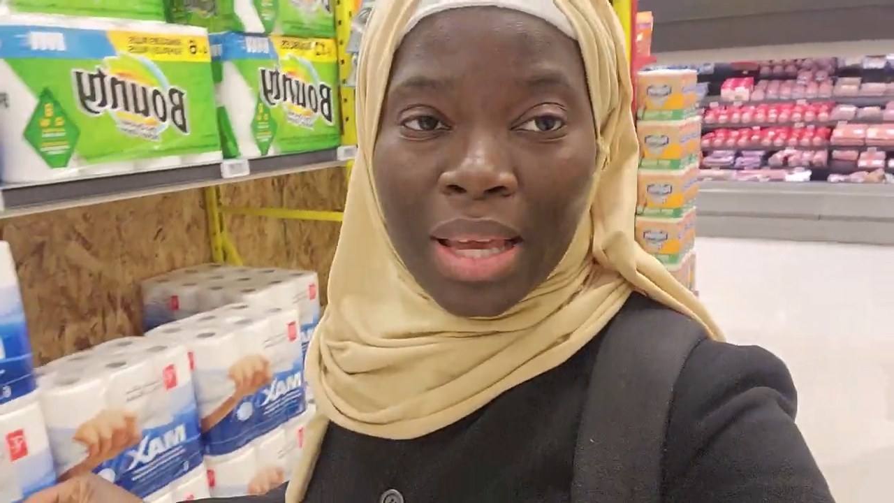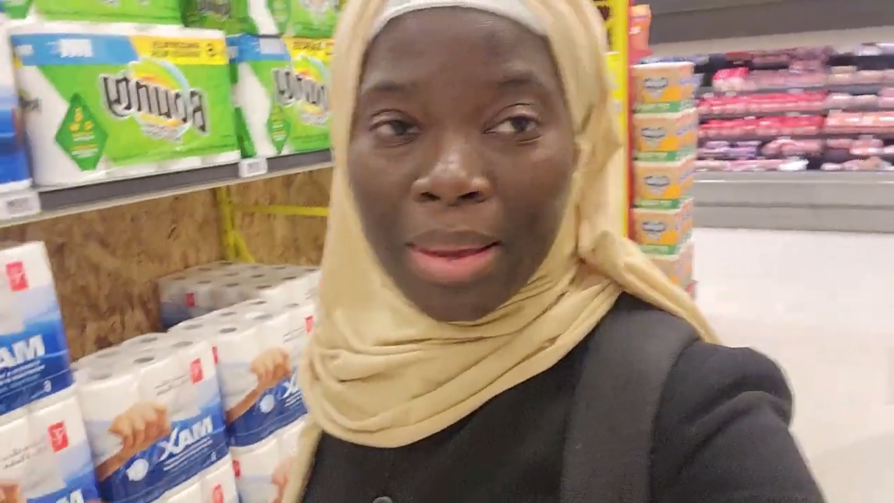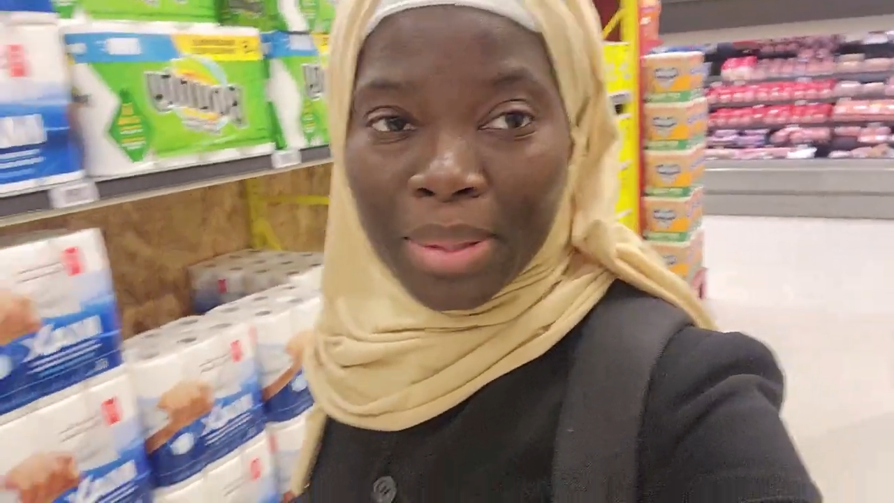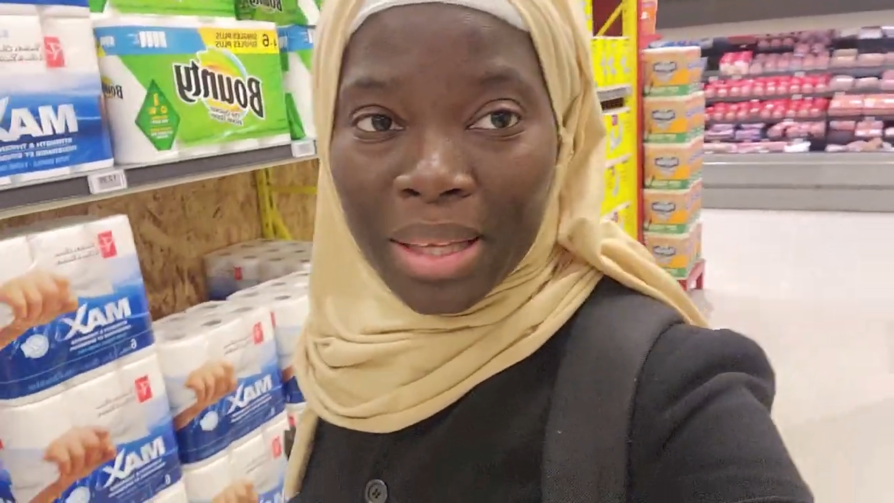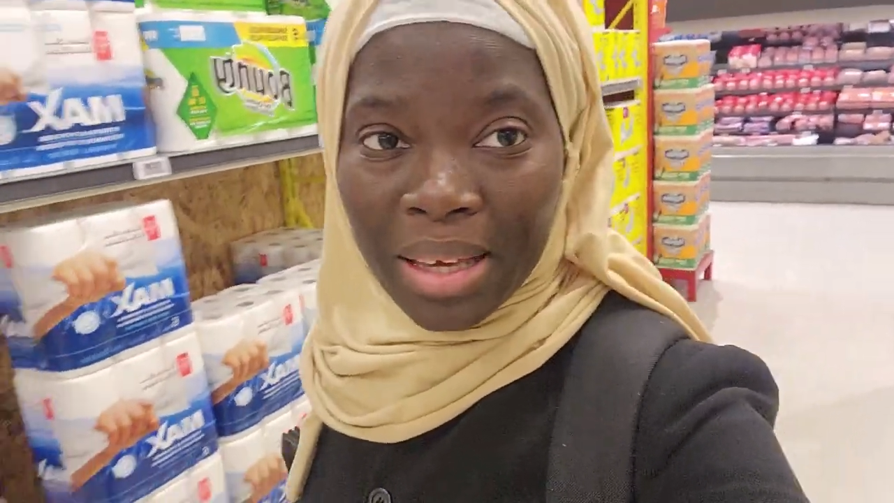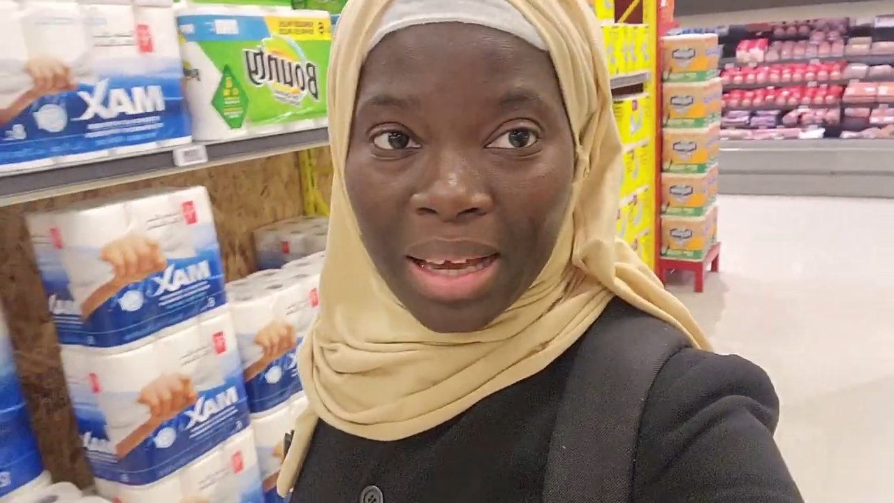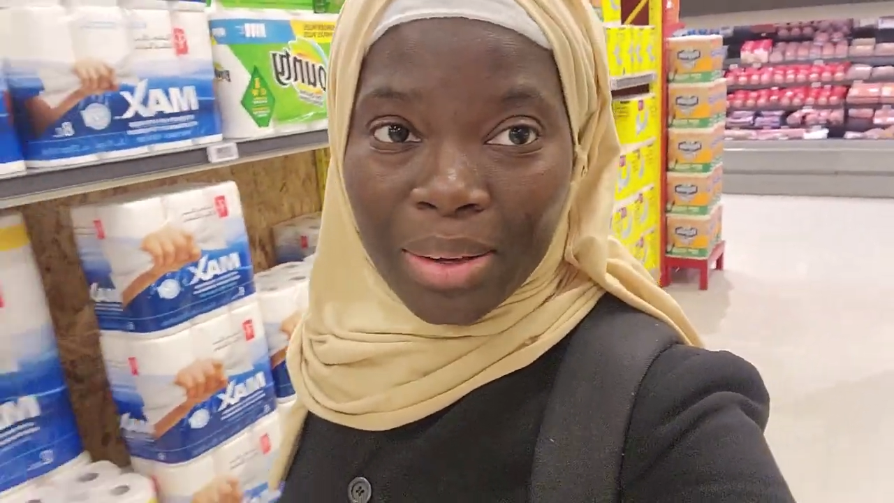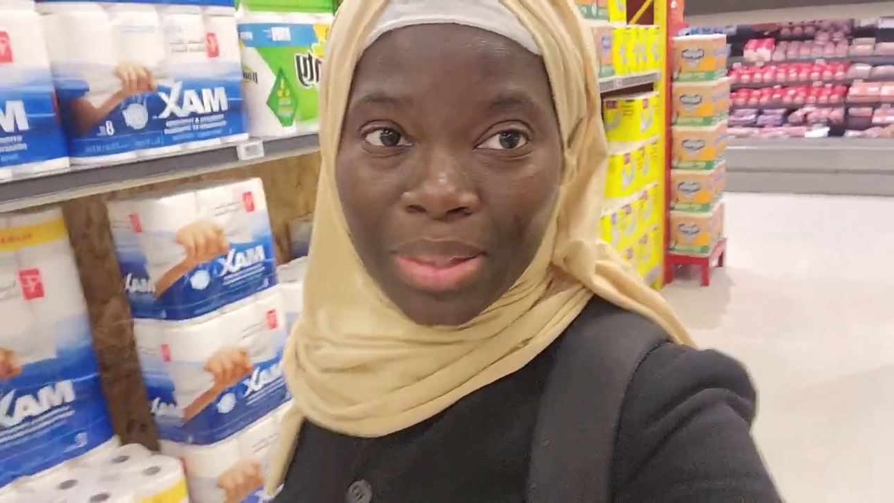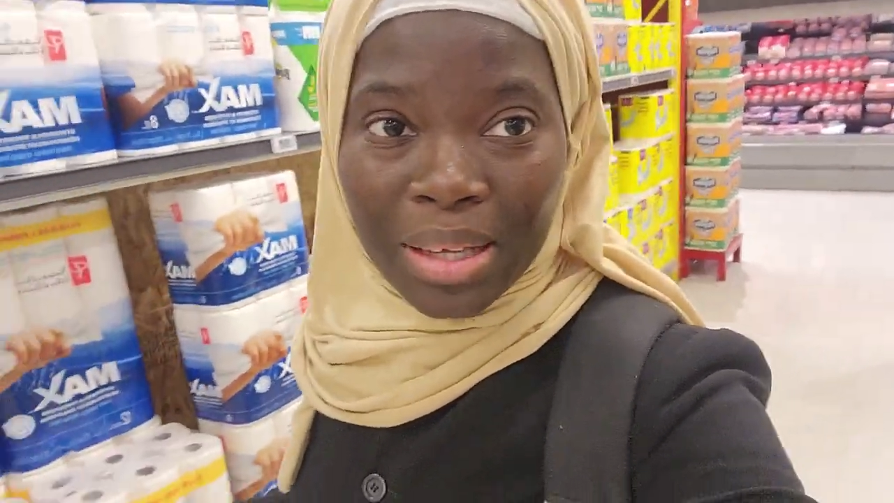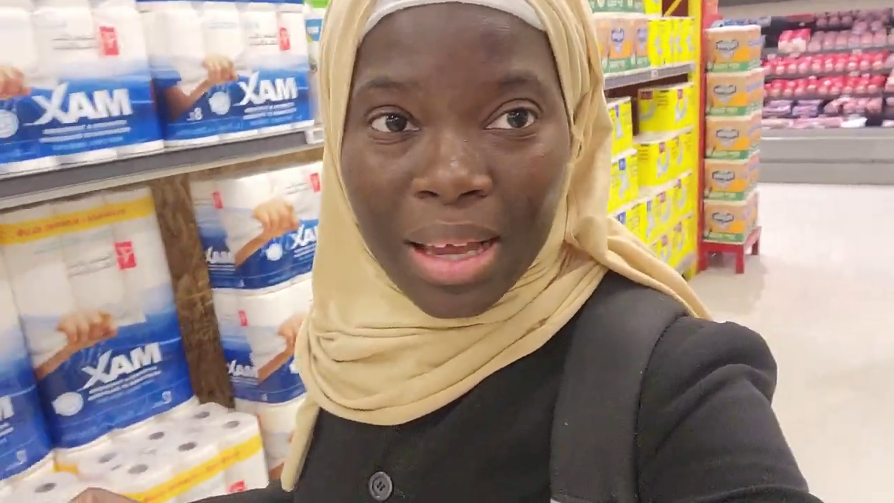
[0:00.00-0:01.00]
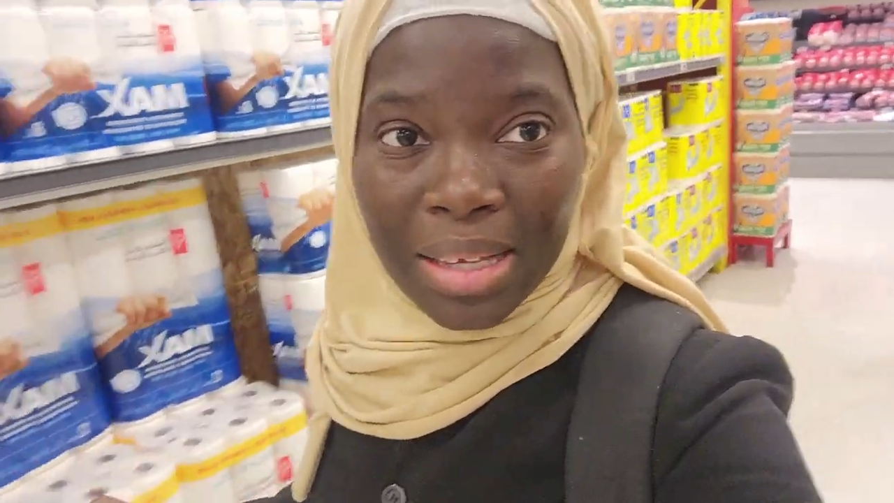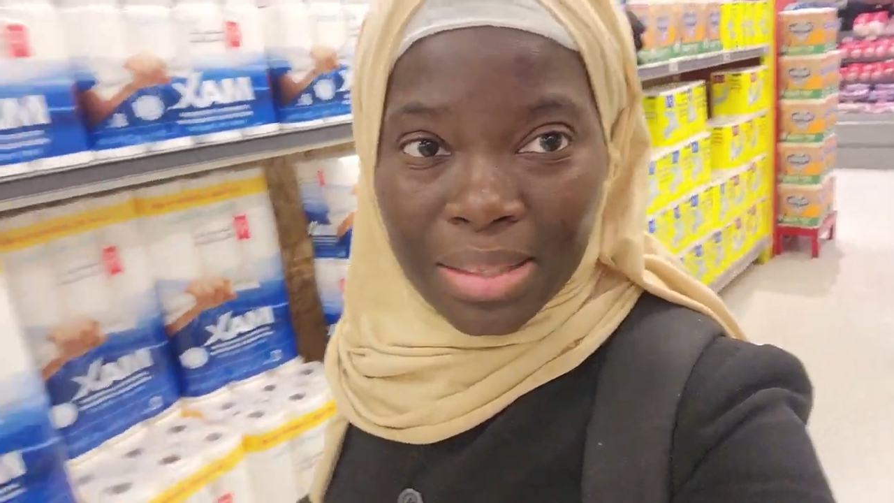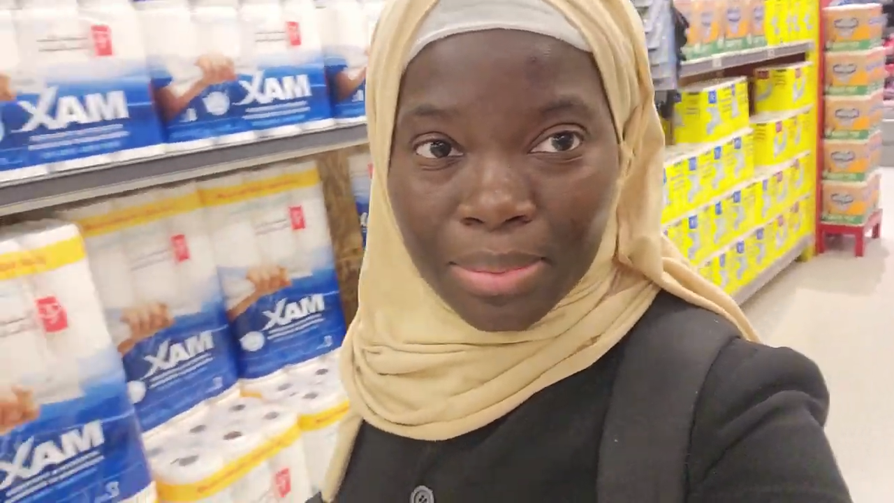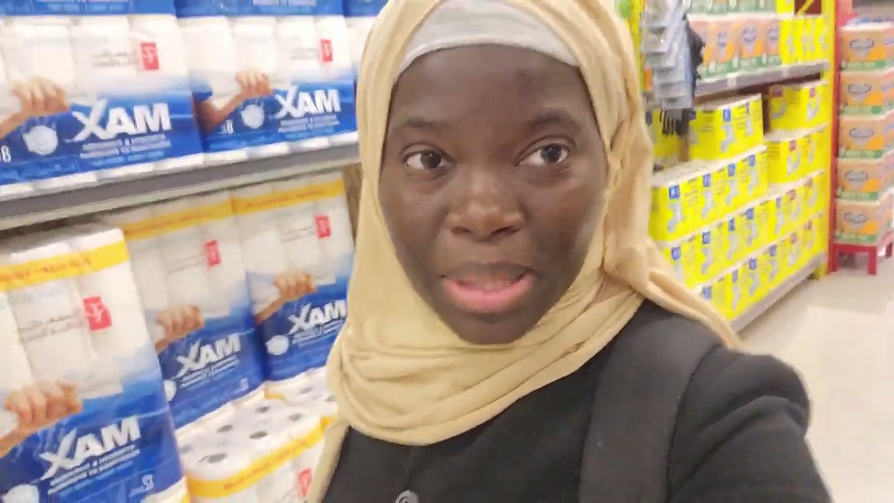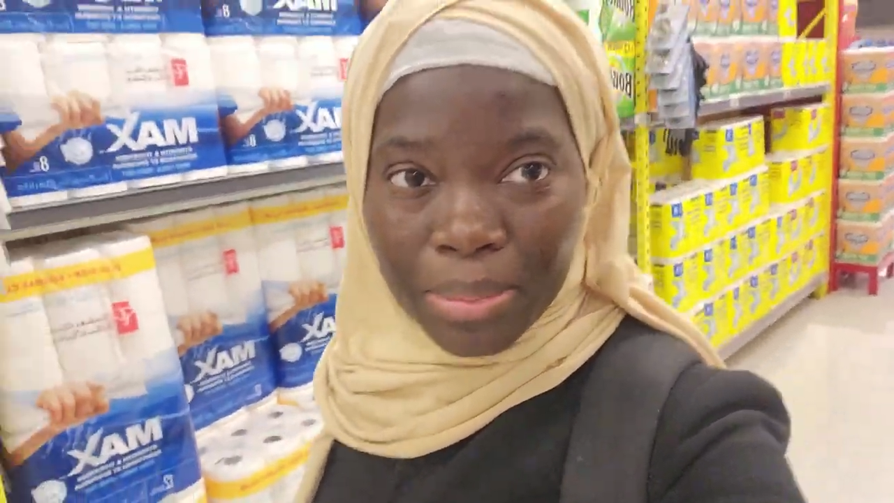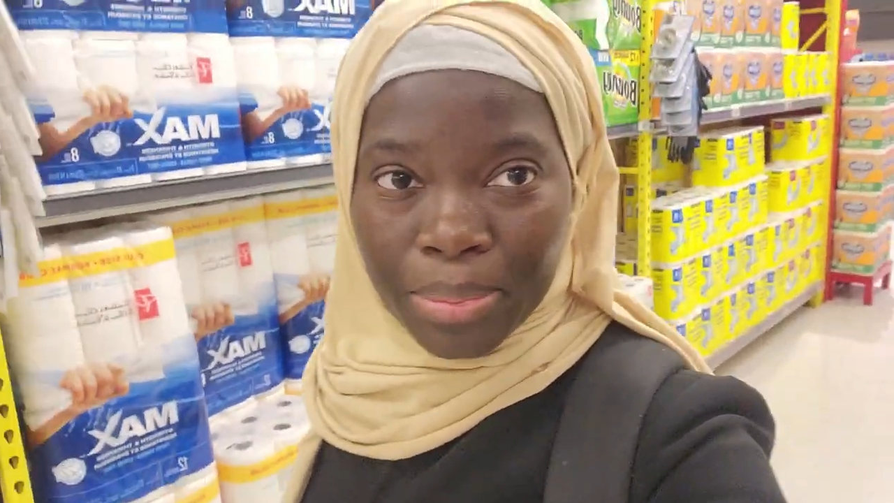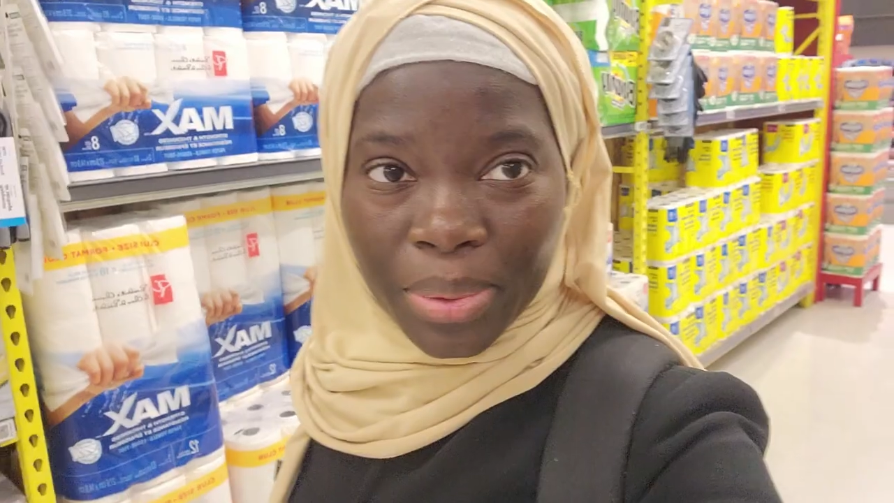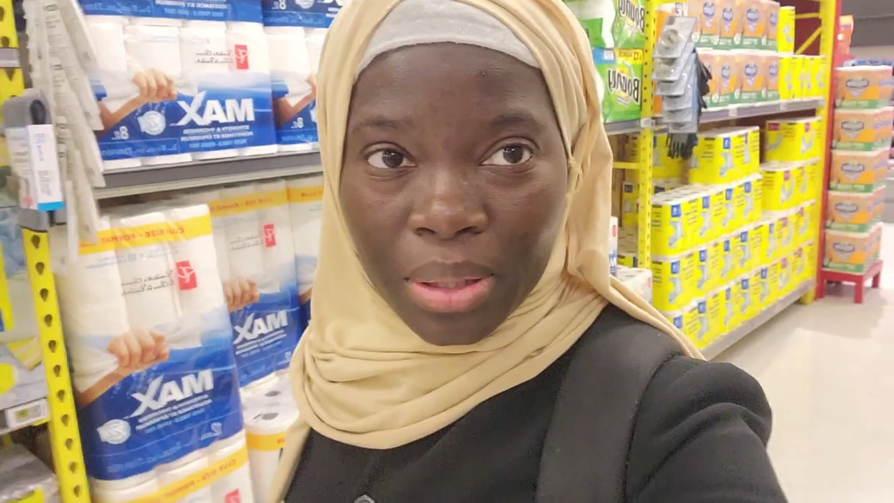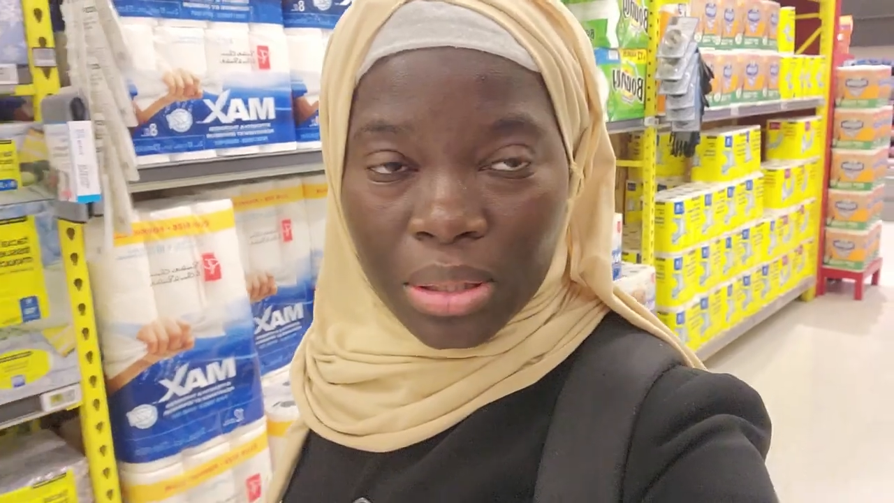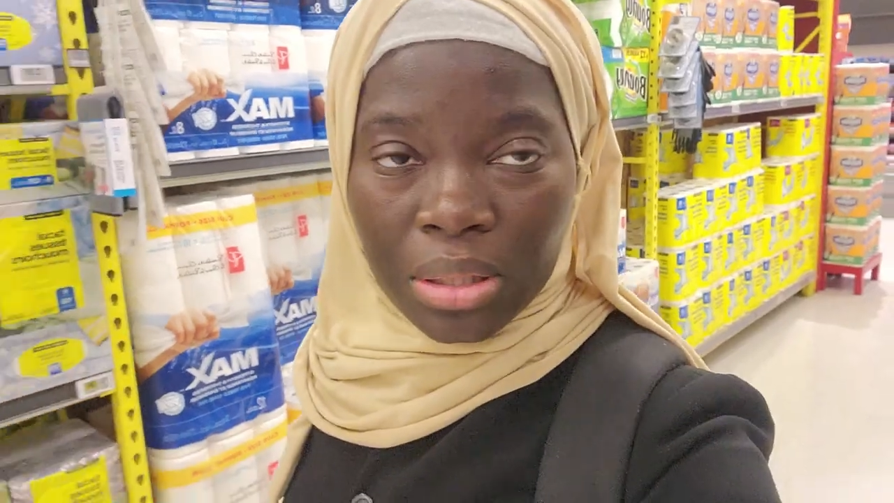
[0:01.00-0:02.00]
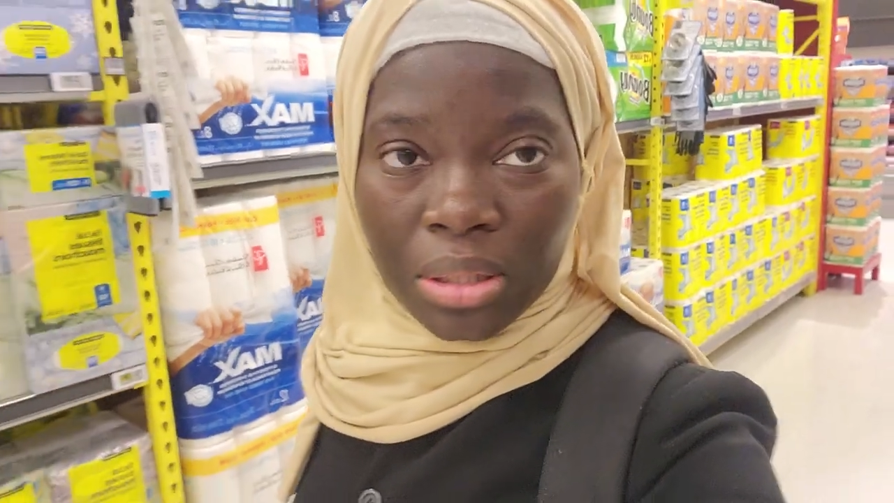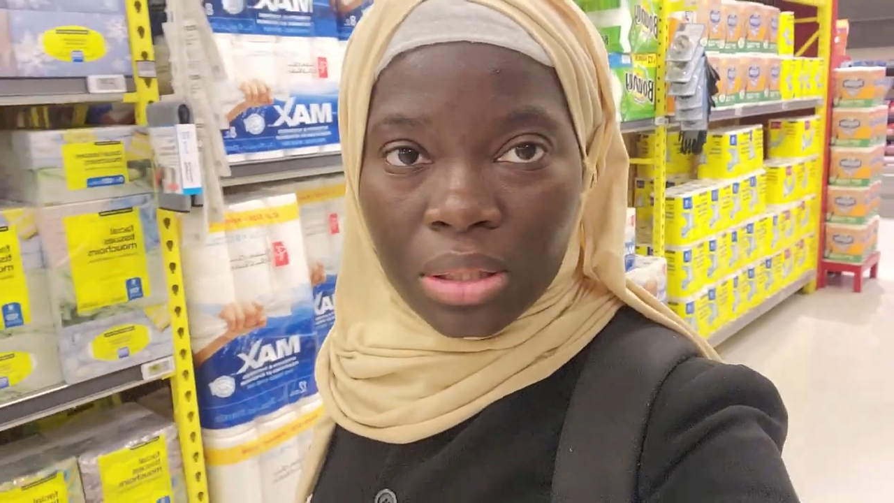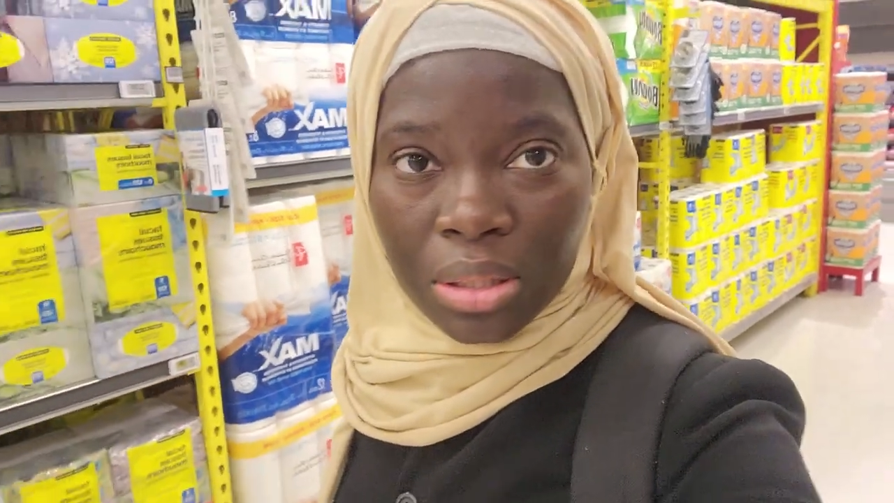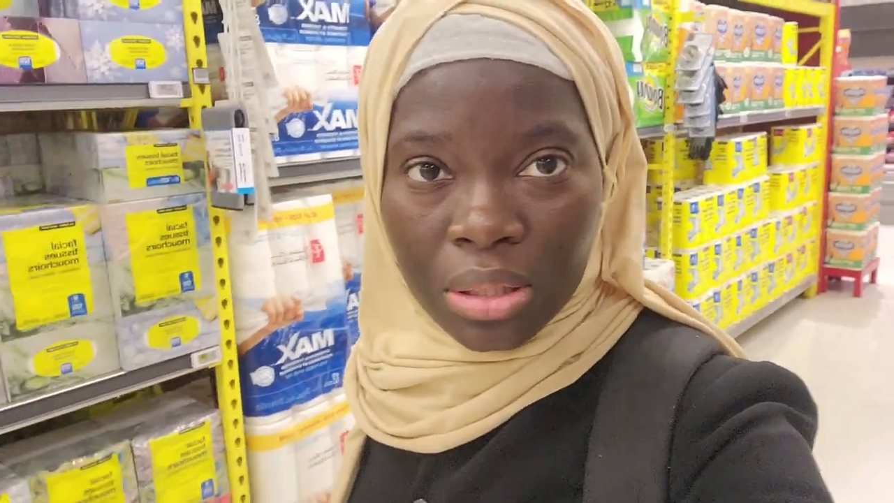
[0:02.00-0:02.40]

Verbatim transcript: I mean, like, I gotta catch my bus